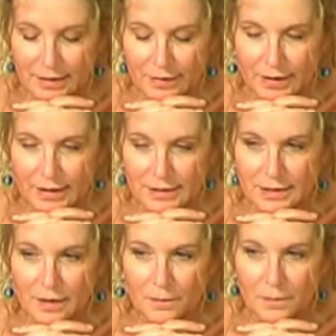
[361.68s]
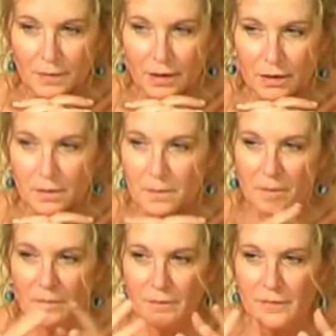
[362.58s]
that
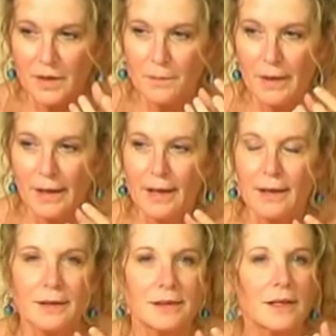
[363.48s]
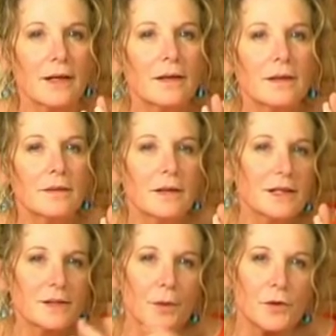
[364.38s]
um, my art
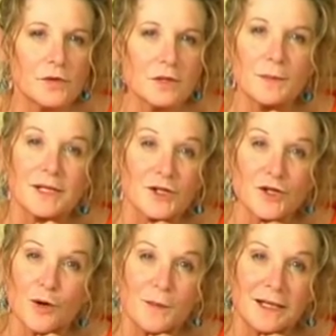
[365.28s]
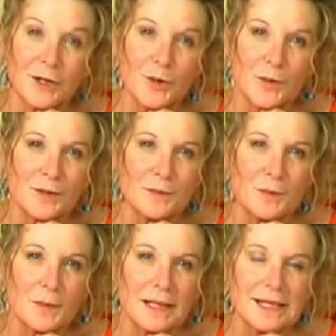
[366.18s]
exposes me to so many
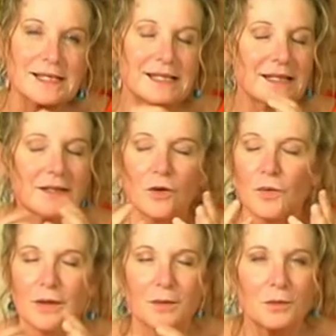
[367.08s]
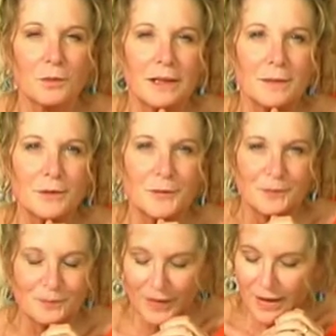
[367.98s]
incredible places and incredible people.
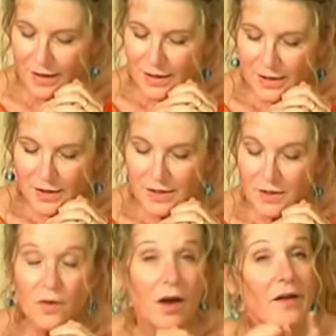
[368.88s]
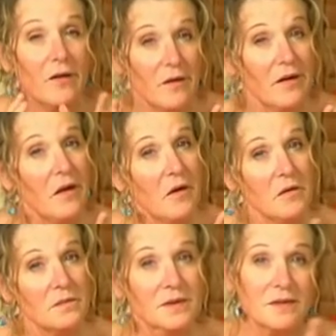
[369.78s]
So I, I
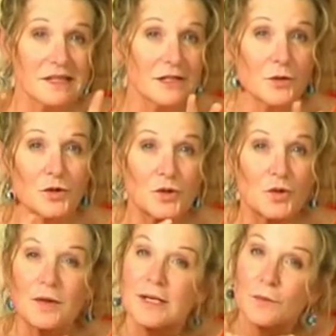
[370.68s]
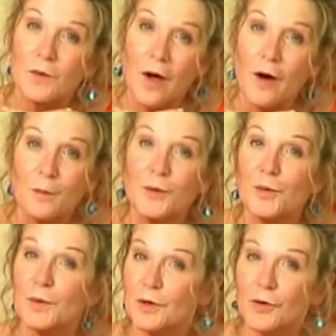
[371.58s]
hope that this little story will help
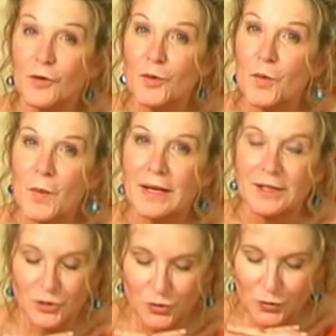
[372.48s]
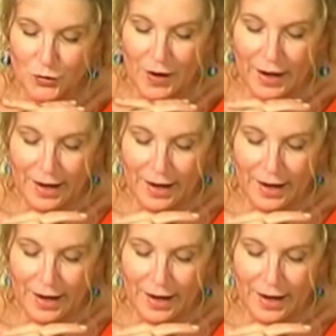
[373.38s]
you along your way too